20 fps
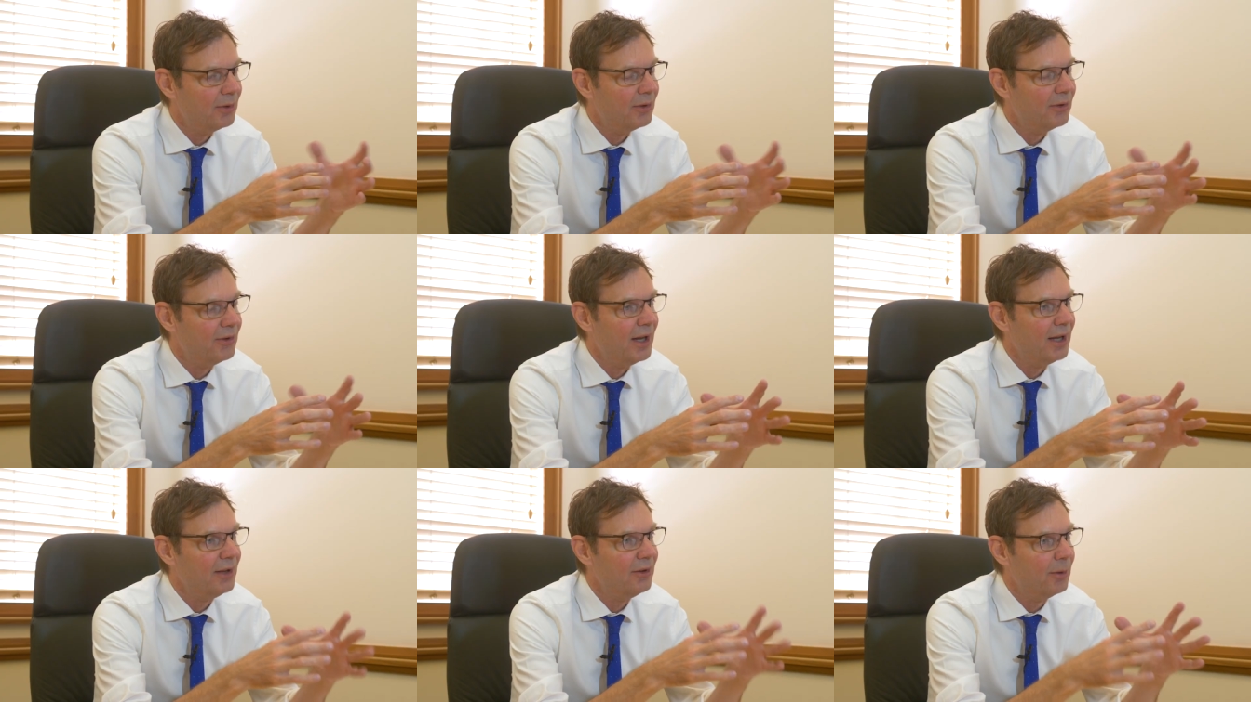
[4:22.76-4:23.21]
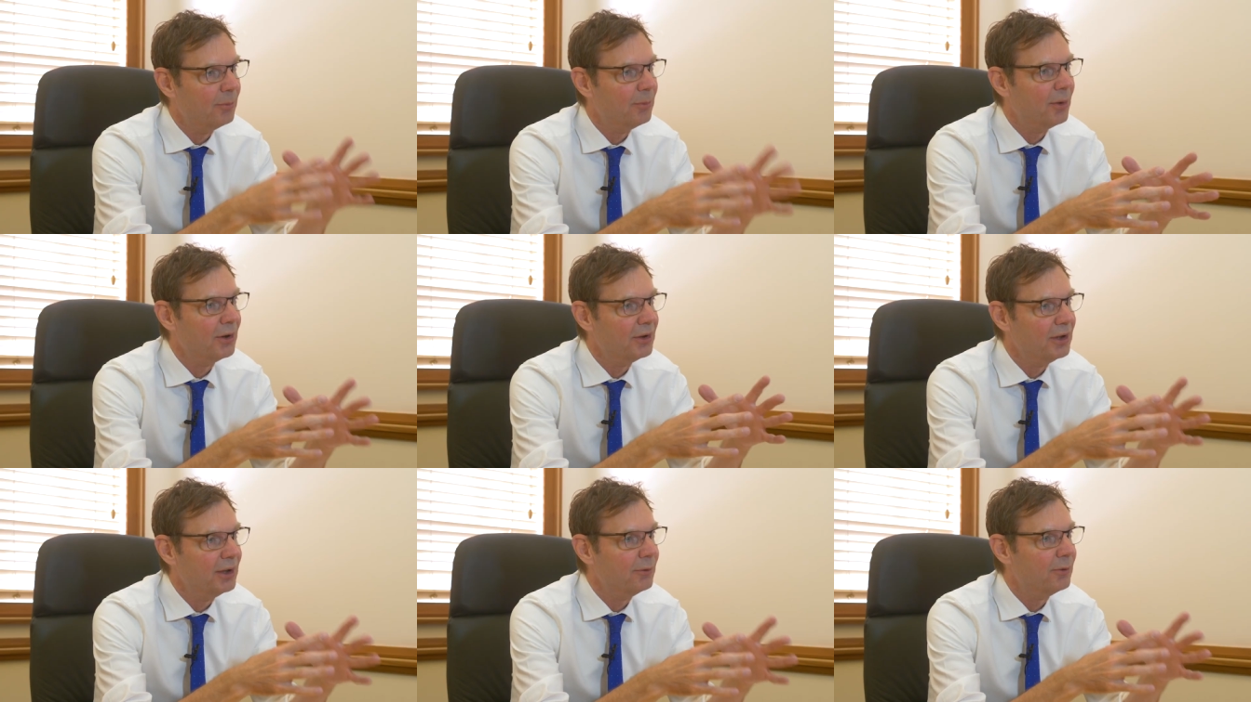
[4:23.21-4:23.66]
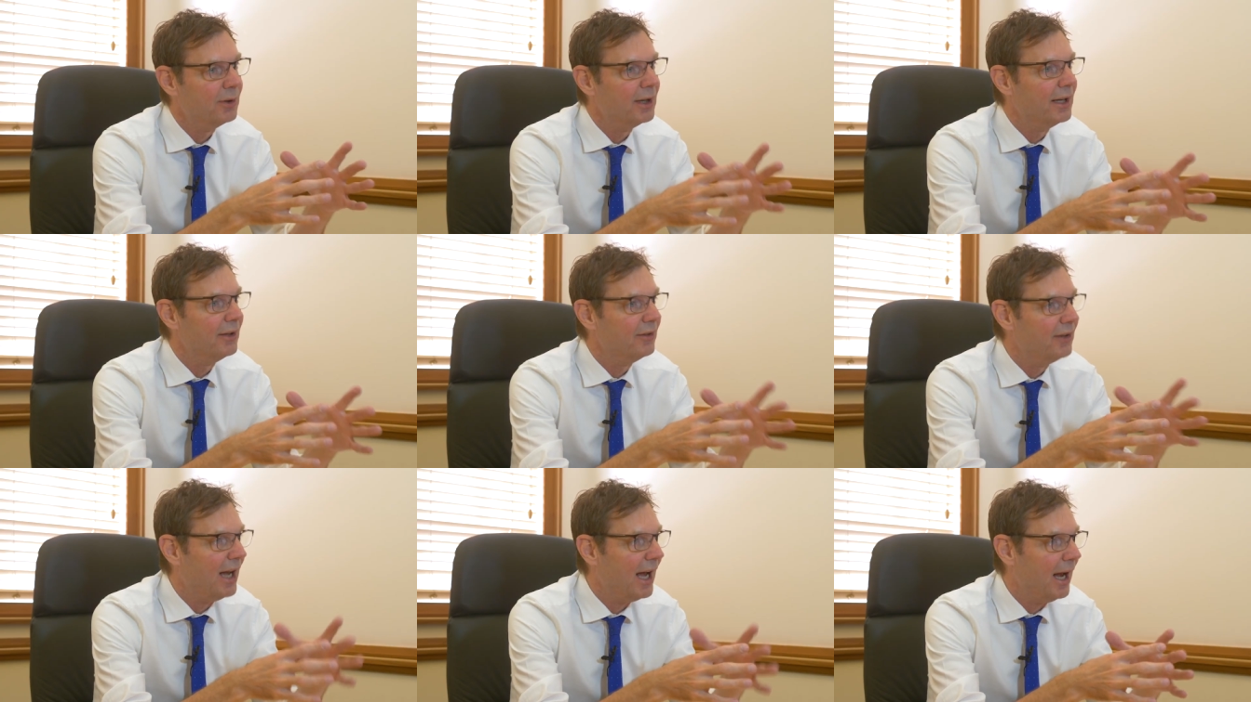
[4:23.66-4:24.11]
but then the body
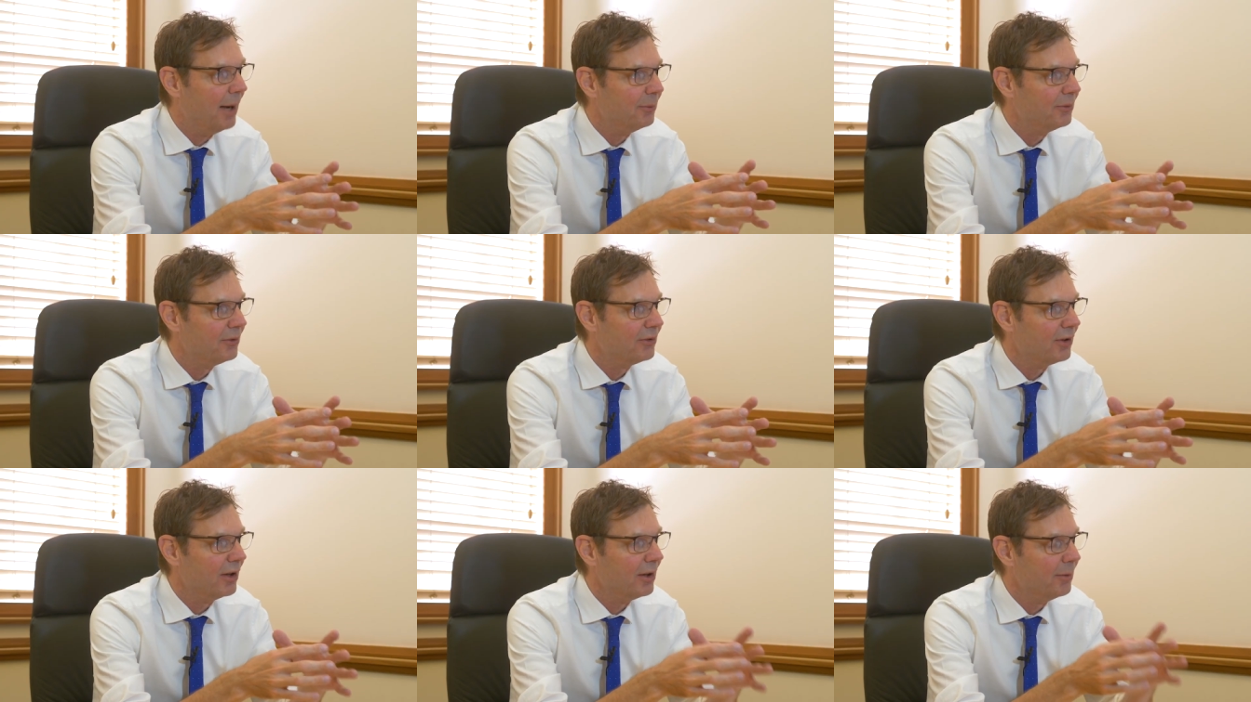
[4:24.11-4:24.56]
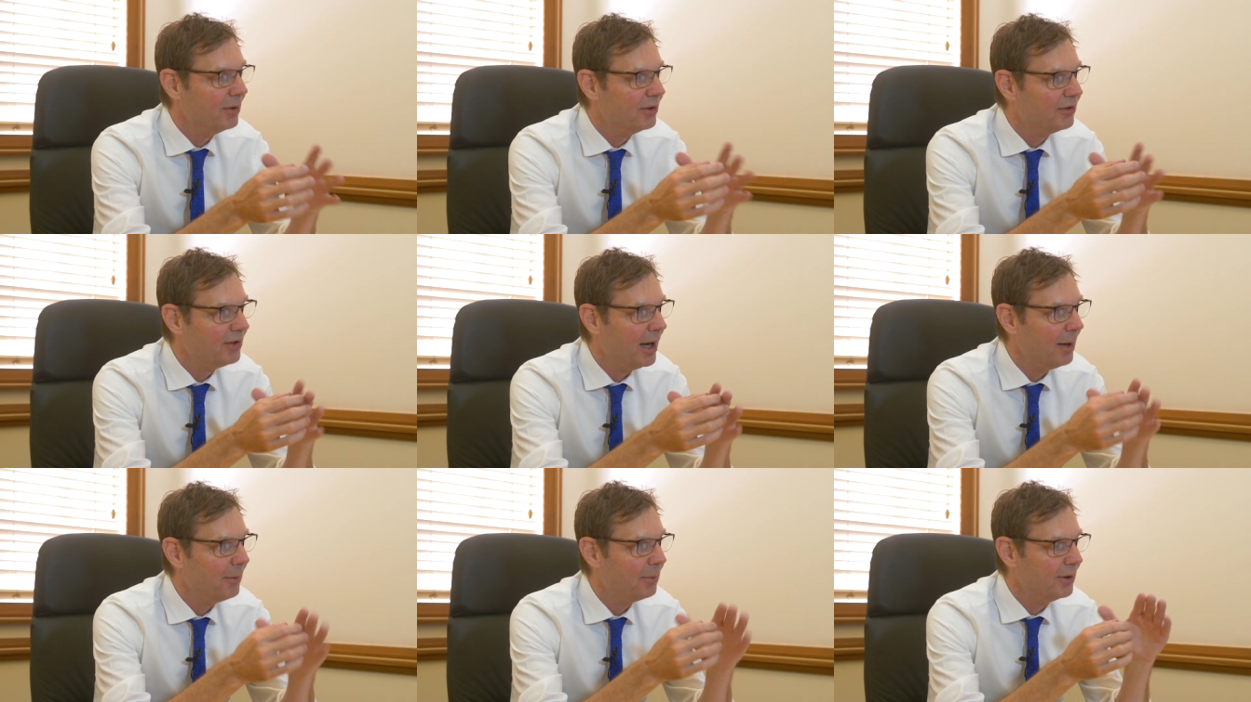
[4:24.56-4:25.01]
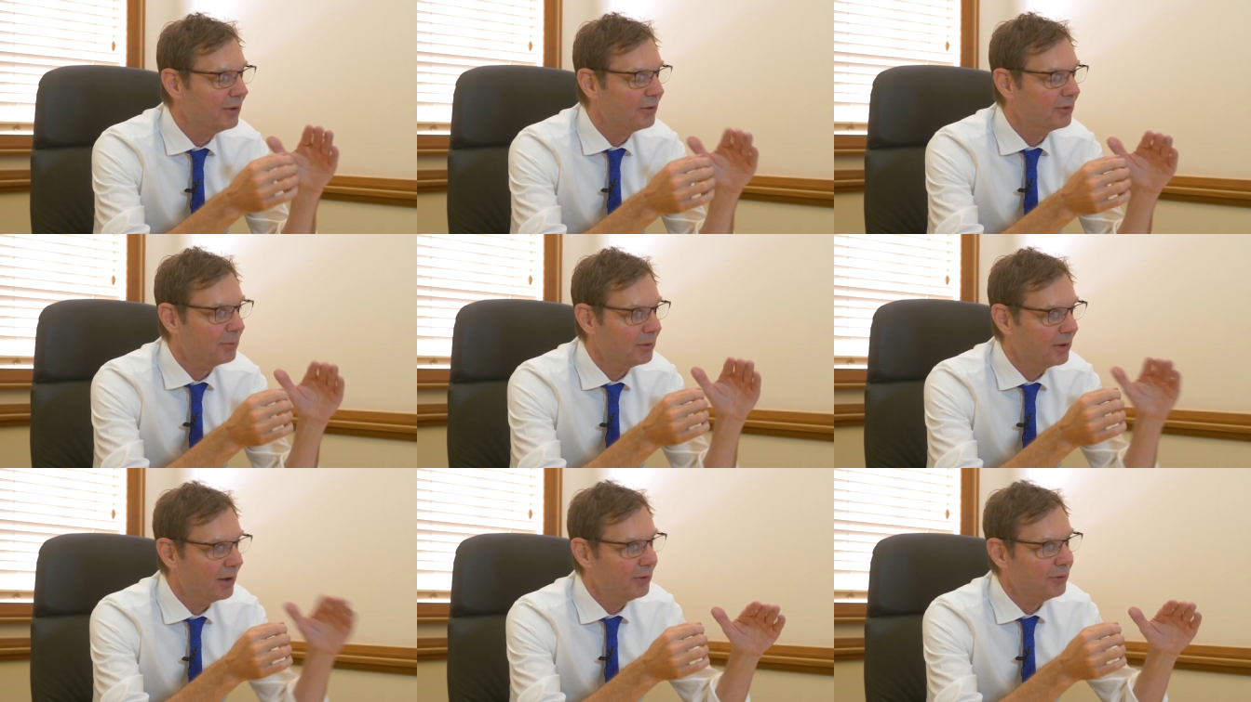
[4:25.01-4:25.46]
readapts, so the
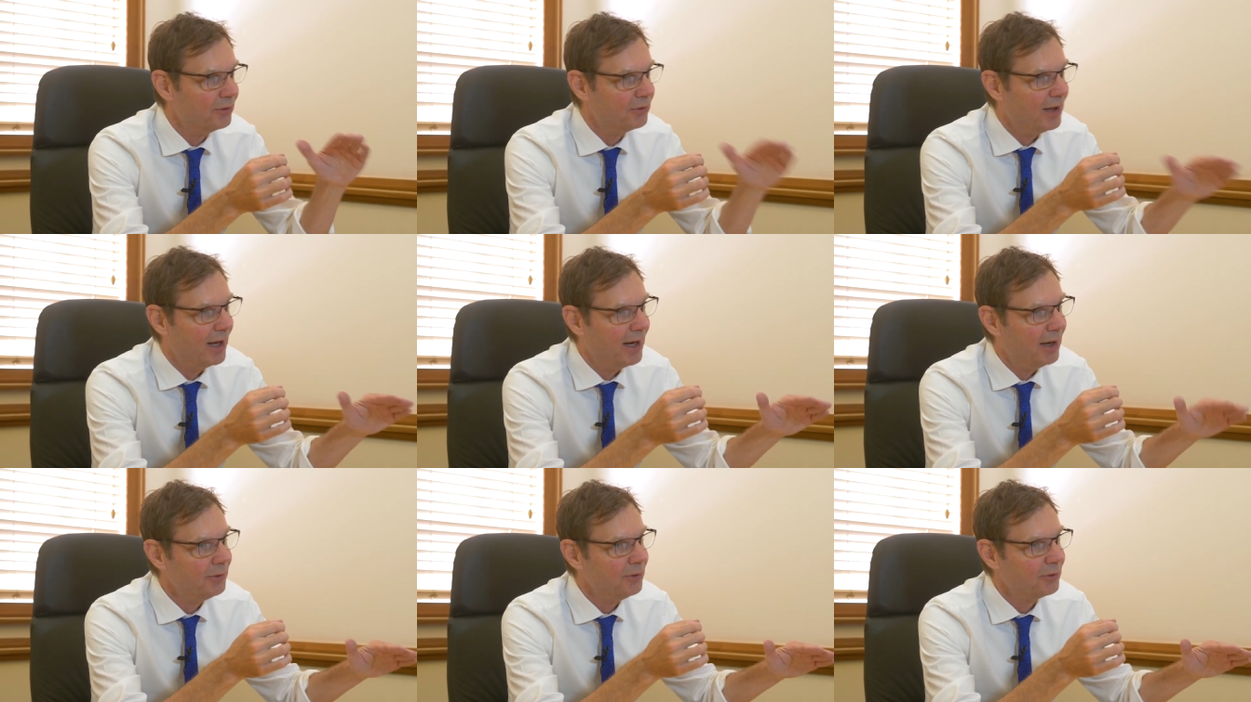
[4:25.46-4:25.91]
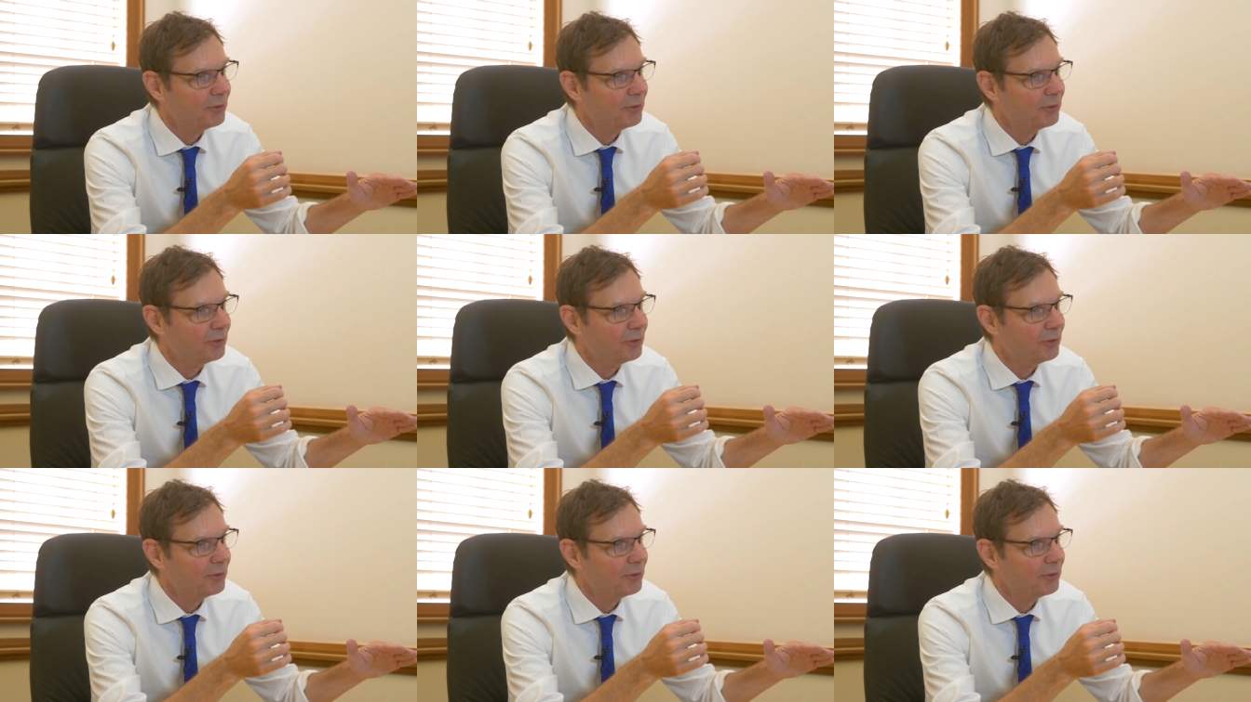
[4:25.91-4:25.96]
metabolism goes down.